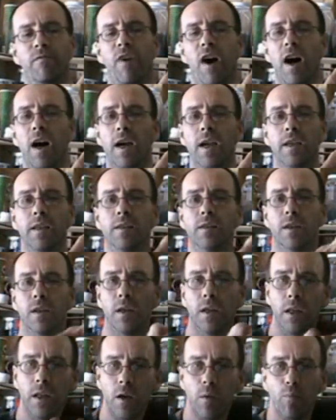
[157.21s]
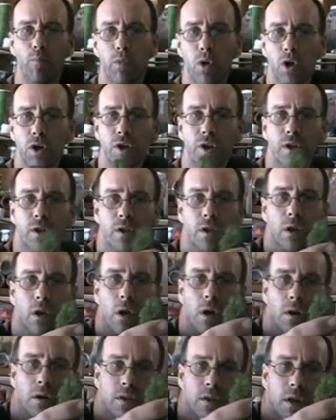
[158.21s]
vines and little bushes
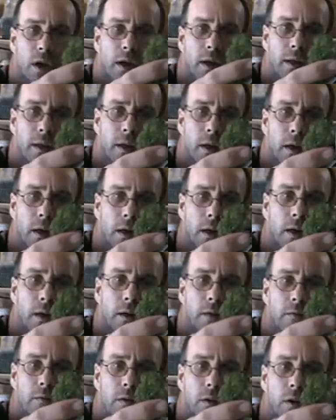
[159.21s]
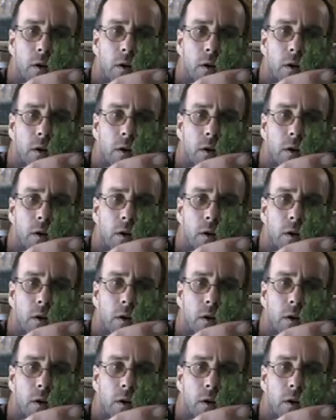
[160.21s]
alongside uh,